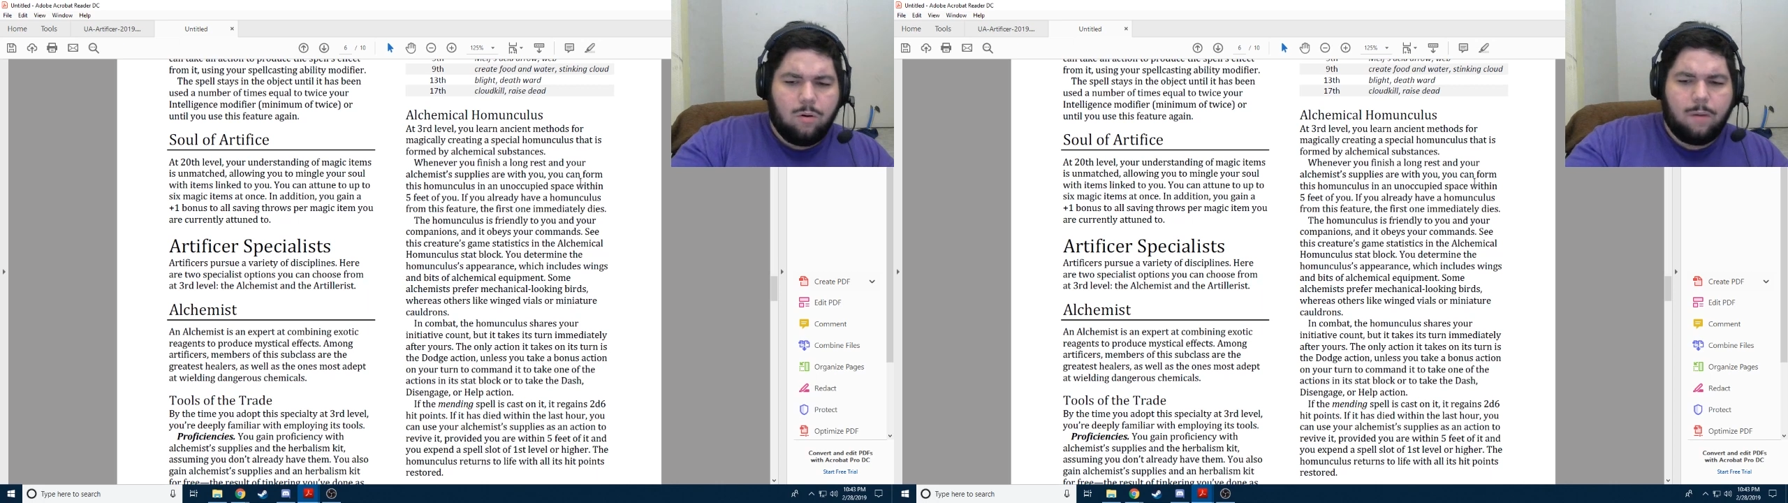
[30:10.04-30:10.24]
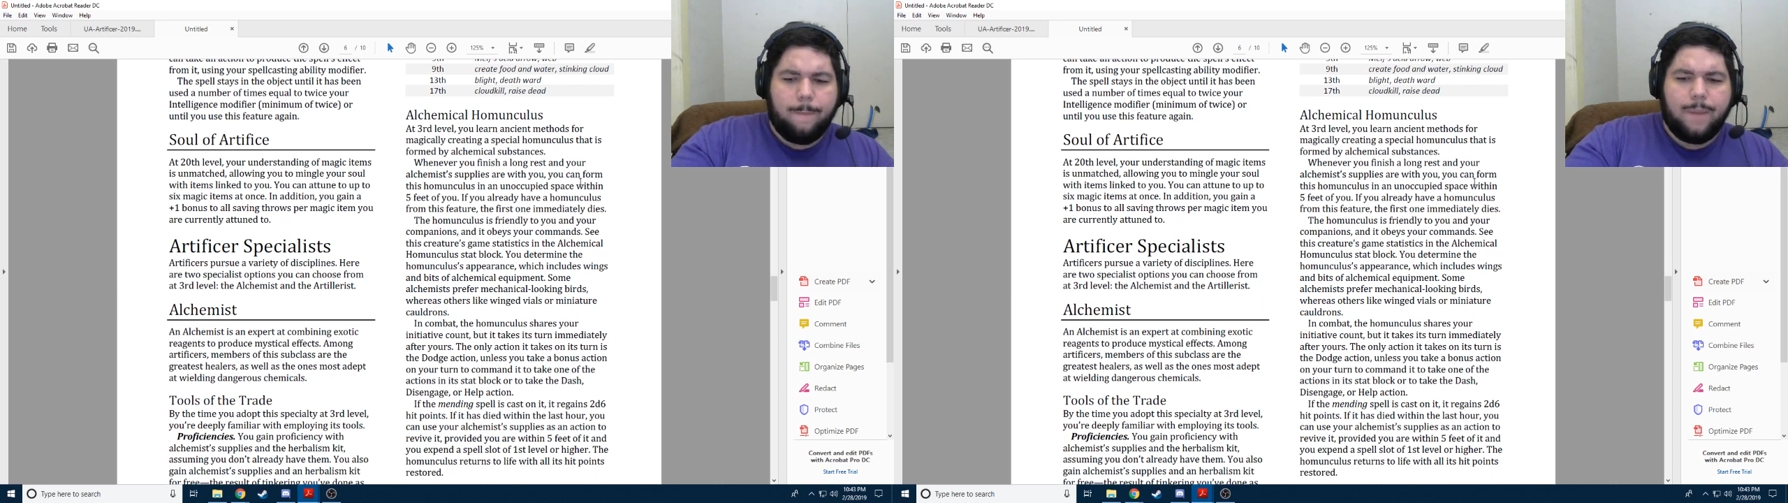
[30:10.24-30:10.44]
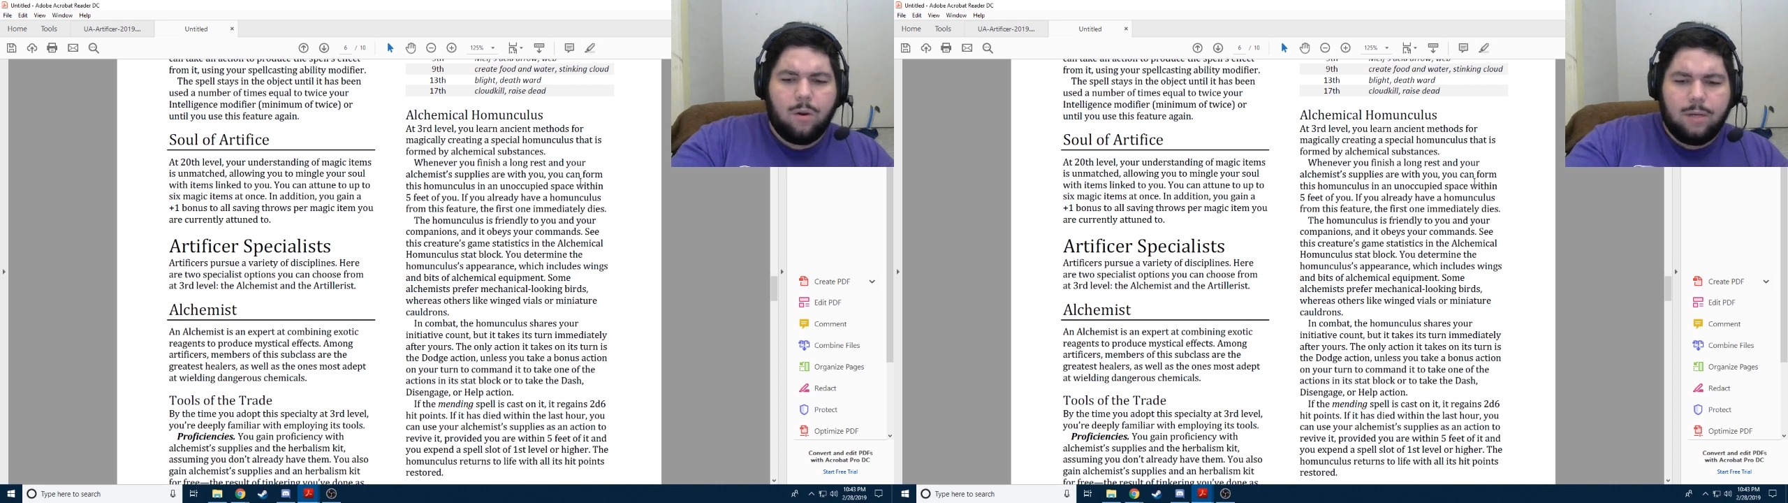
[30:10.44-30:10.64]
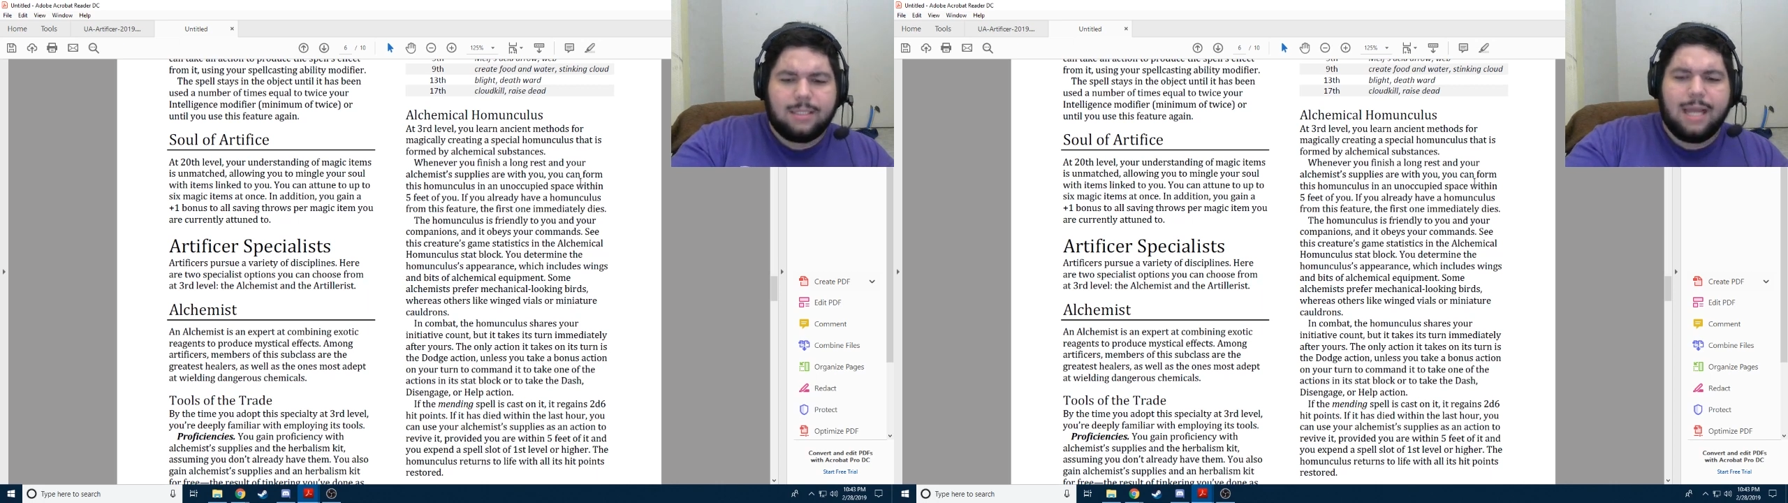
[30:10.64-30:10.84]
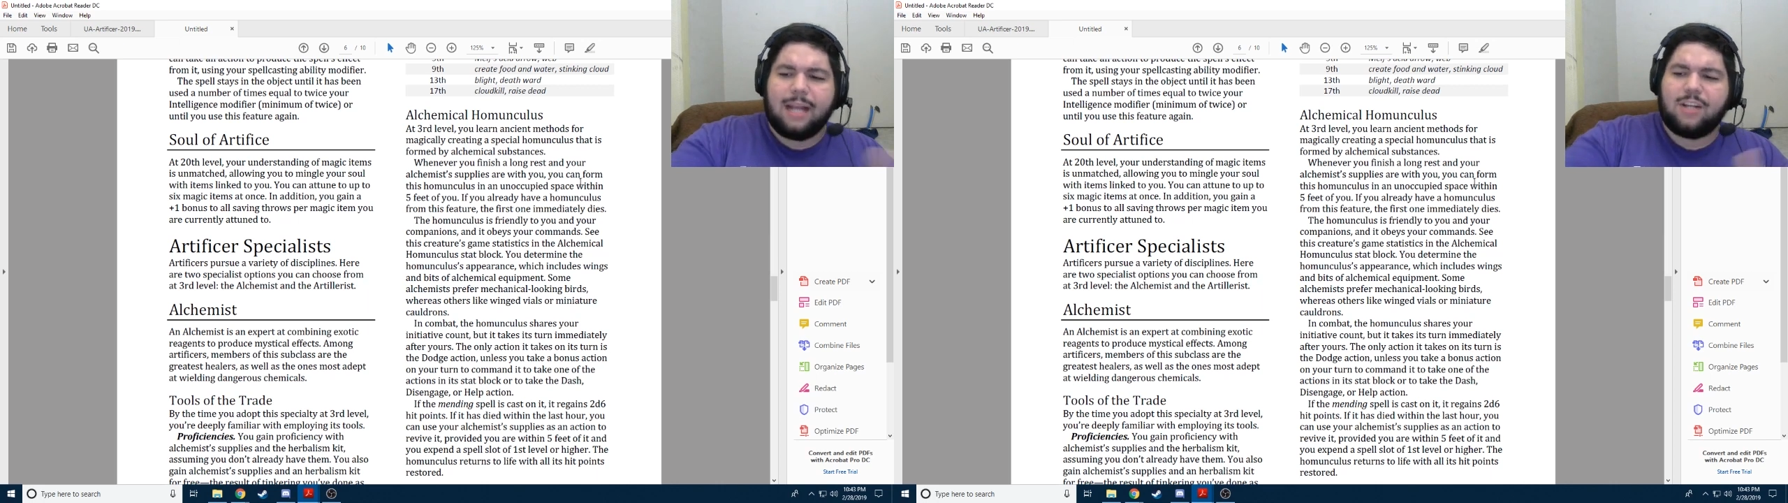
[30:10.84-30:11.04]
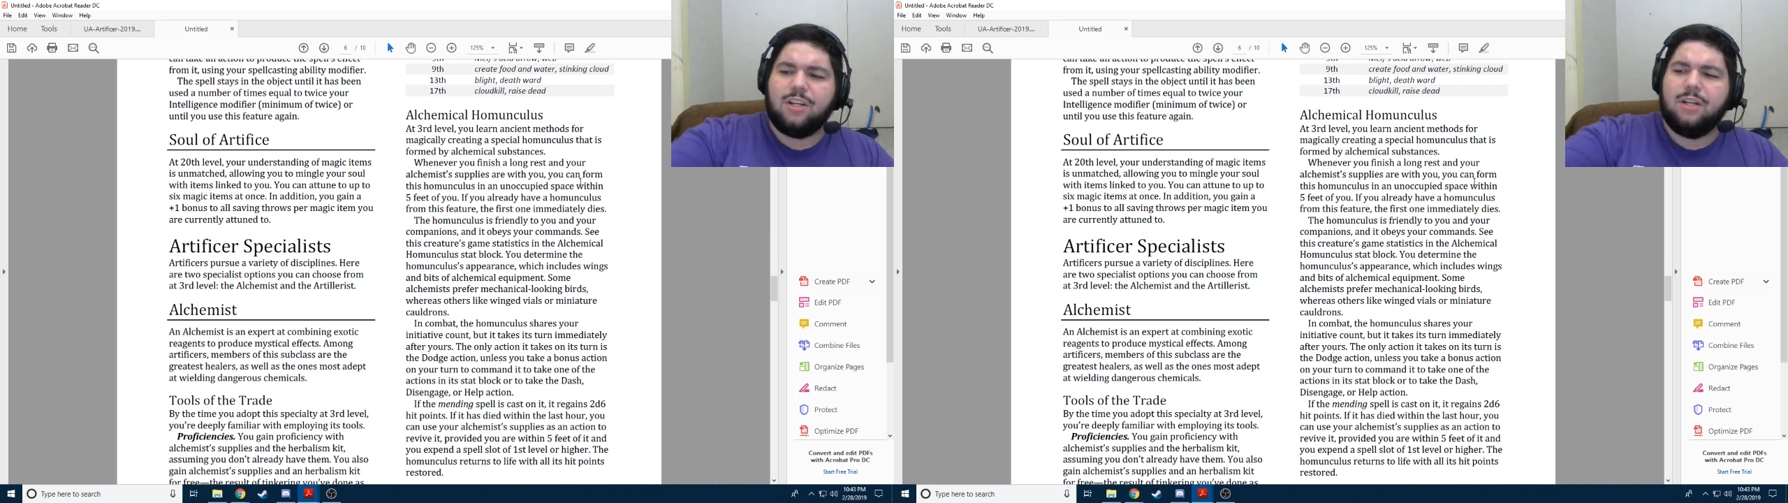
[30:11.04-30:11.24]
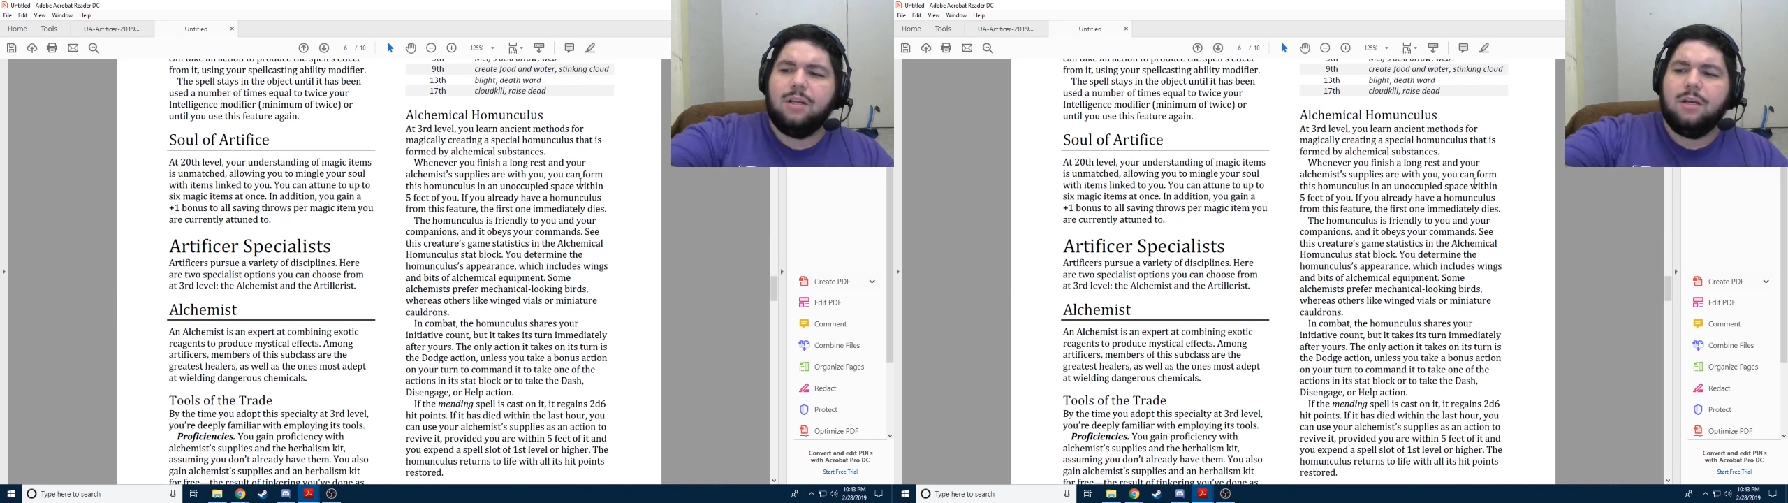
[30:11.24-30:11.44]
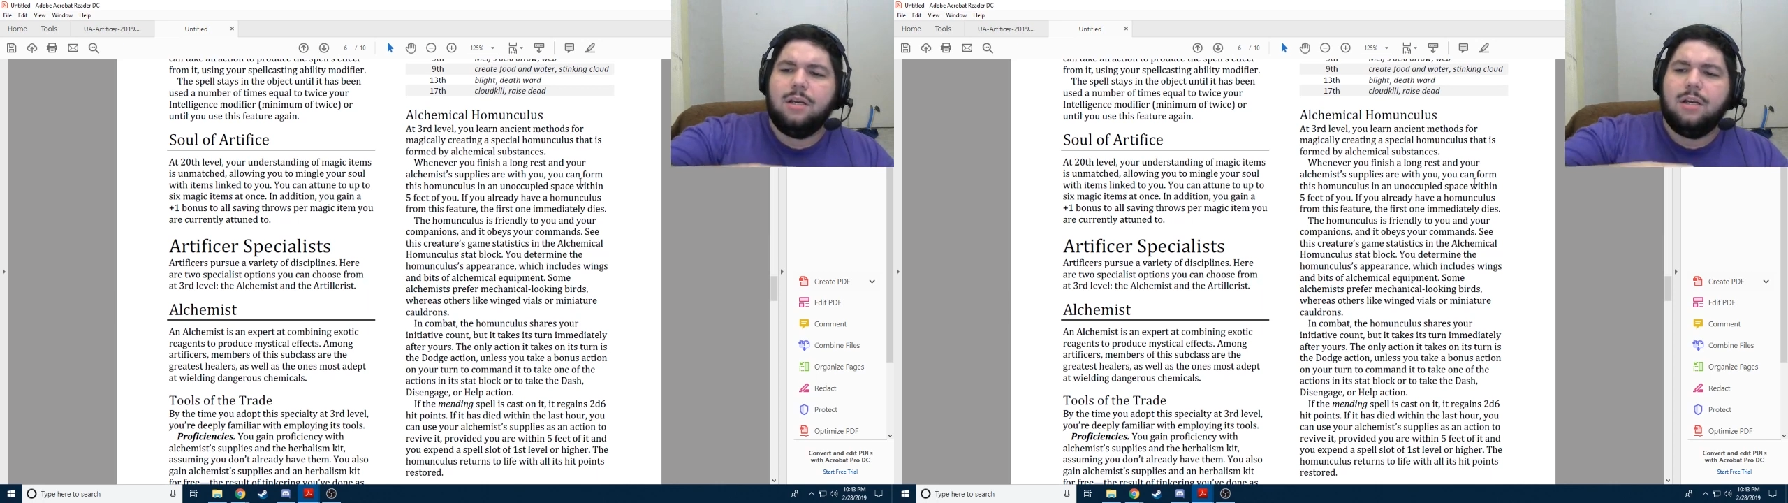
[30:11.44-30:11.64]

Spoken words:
bonus action